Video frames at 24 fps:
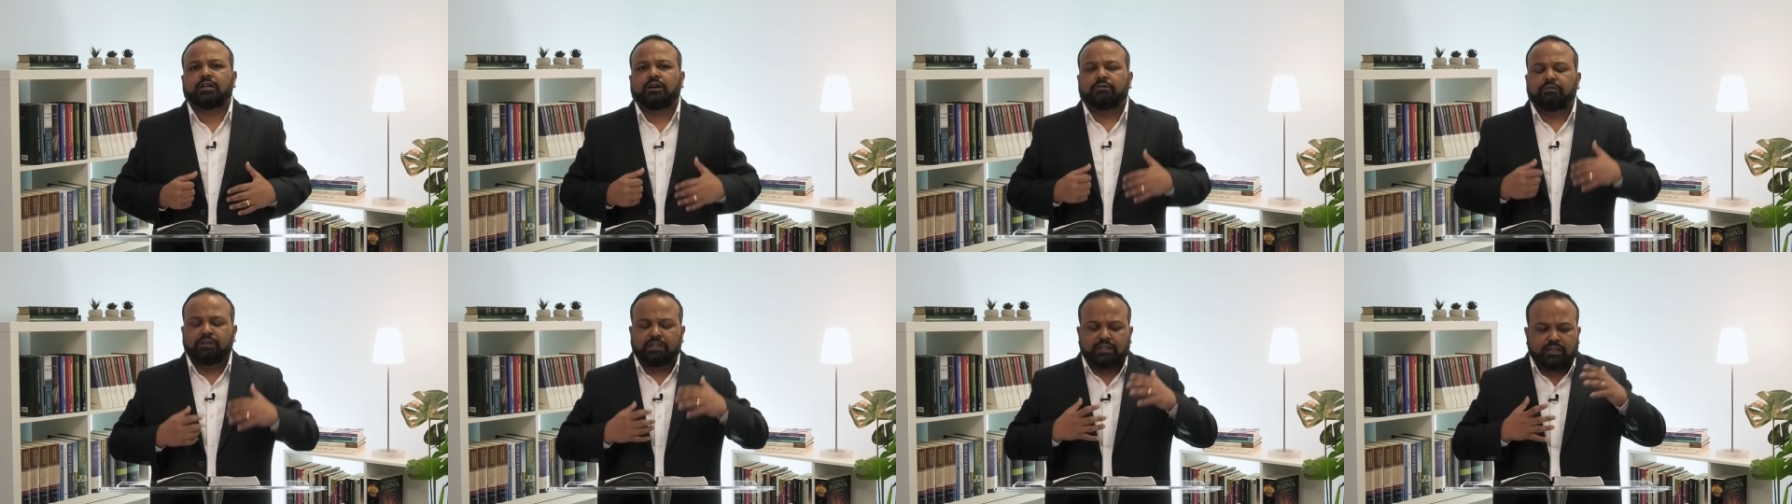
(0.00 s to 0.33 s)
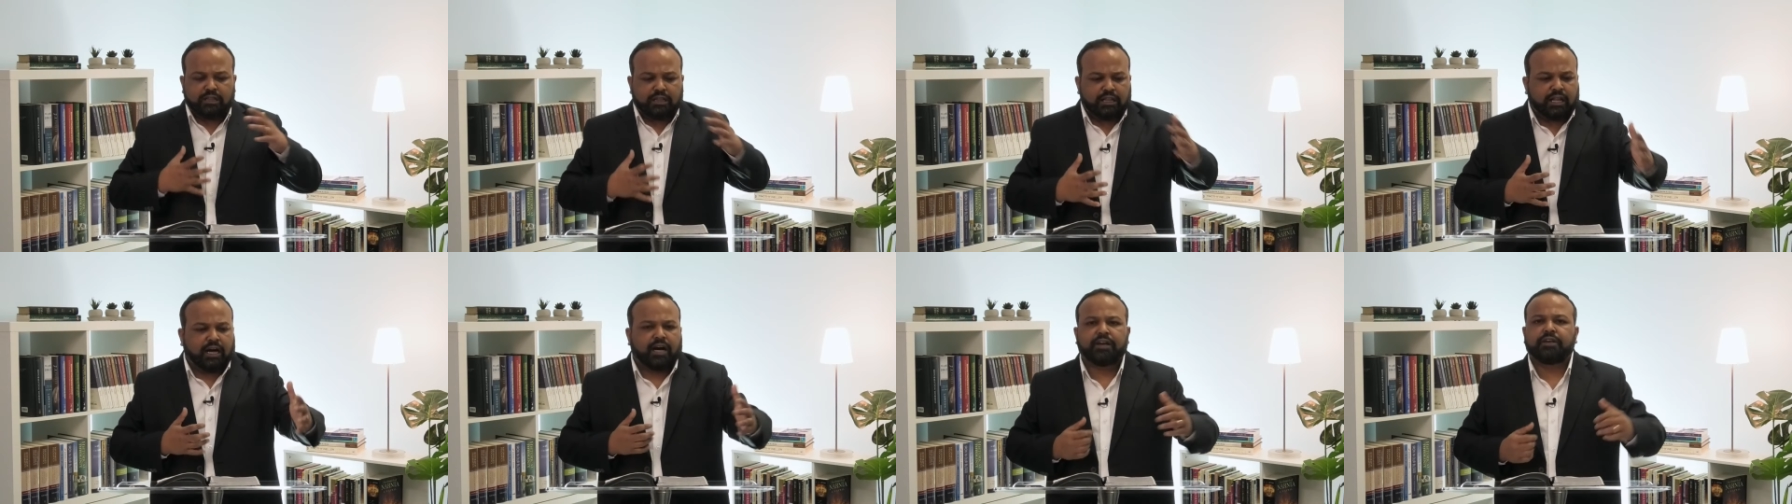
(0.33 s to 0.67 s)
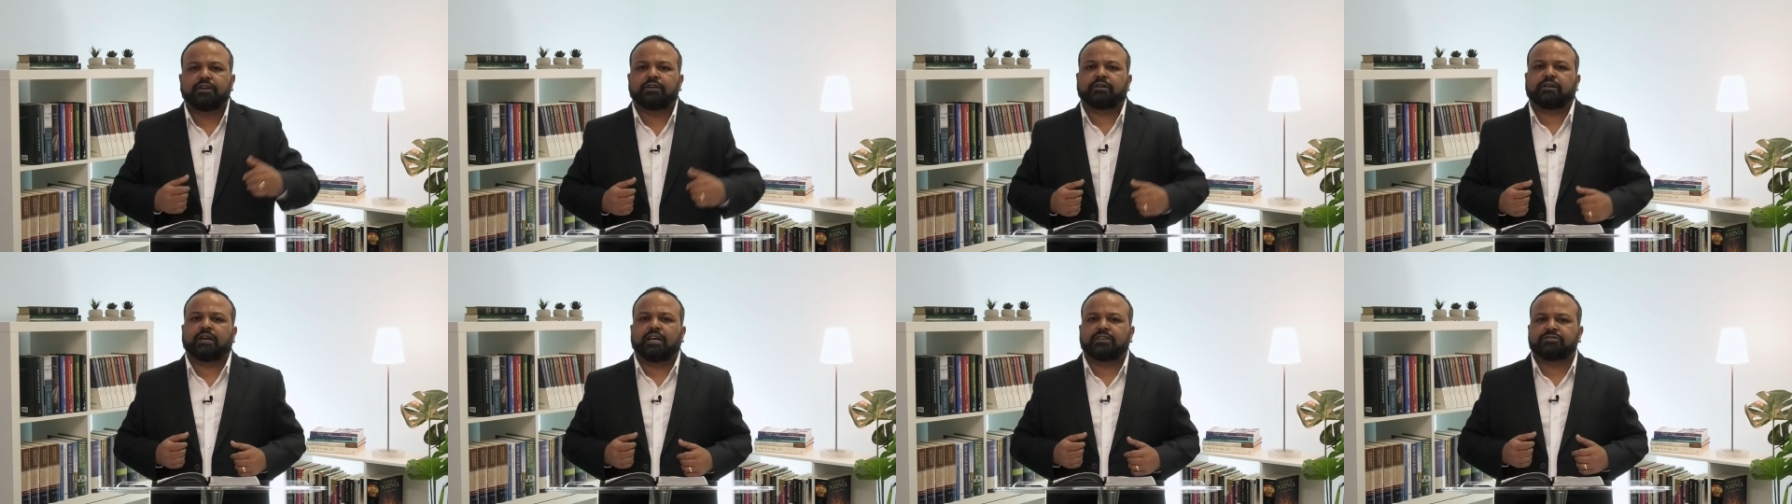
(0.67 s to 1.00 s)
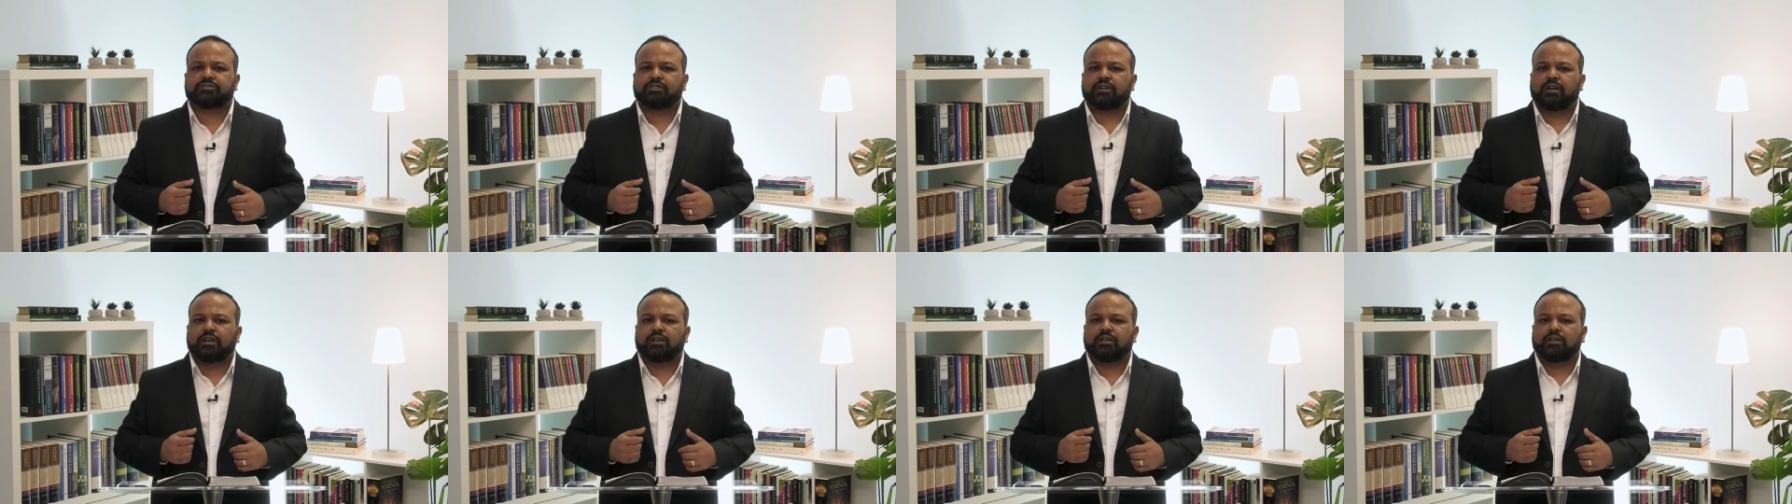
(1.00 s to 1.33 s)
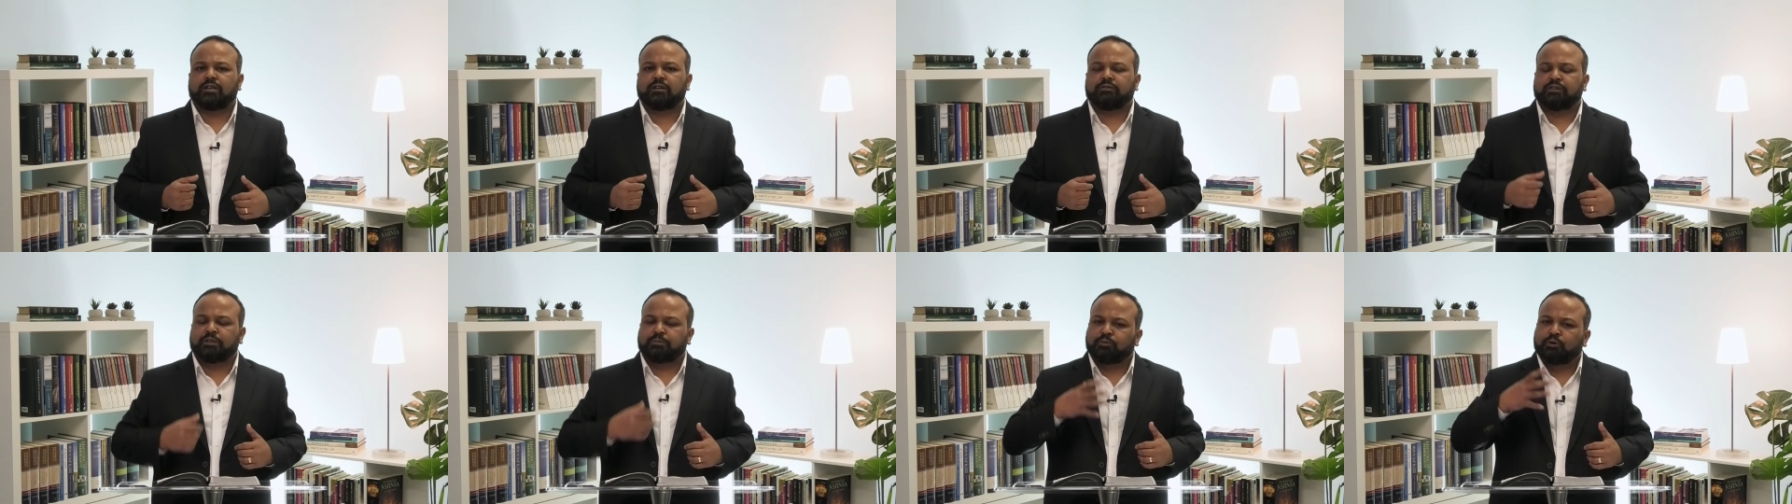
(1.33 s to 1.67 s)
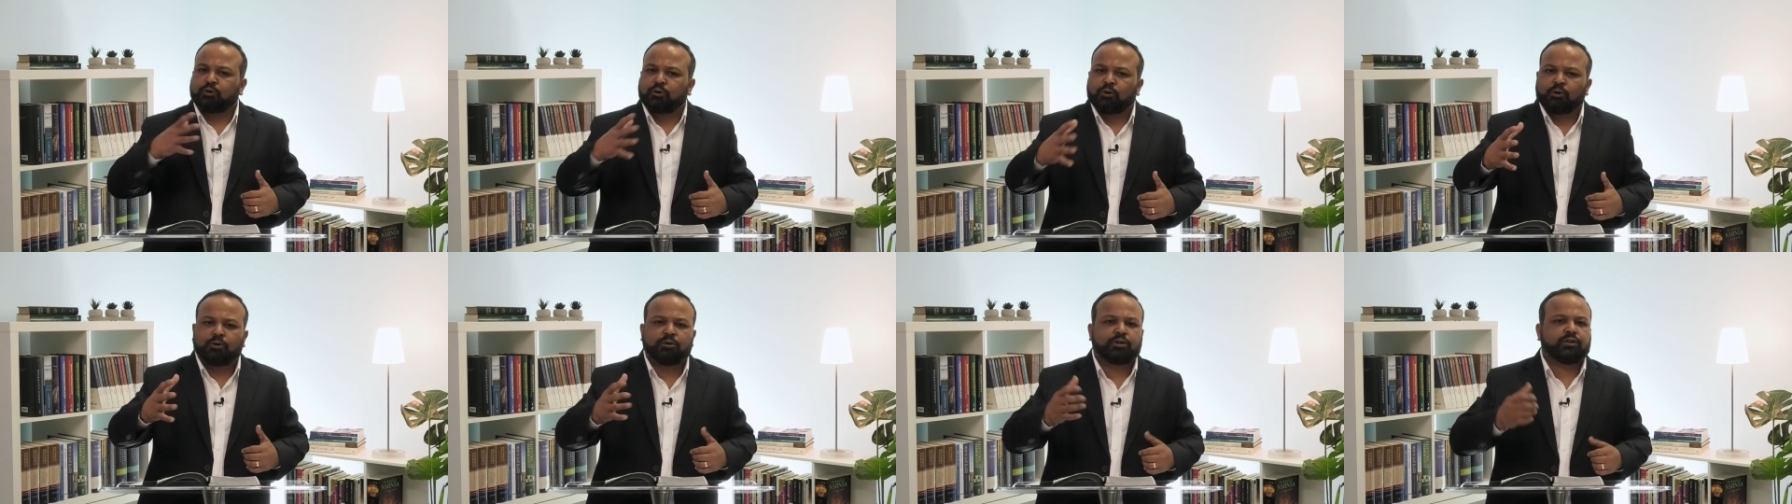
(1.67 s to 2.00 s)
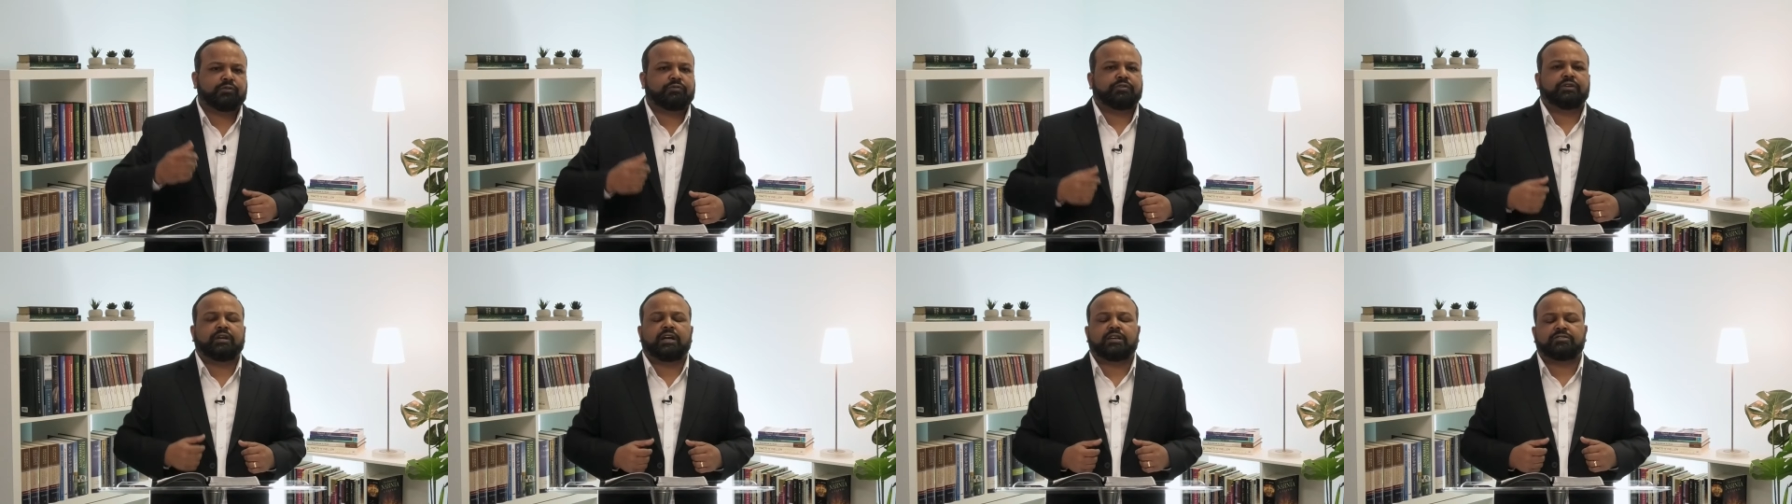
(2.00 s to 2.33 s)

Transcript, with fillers: with lying, I struggle with pornography,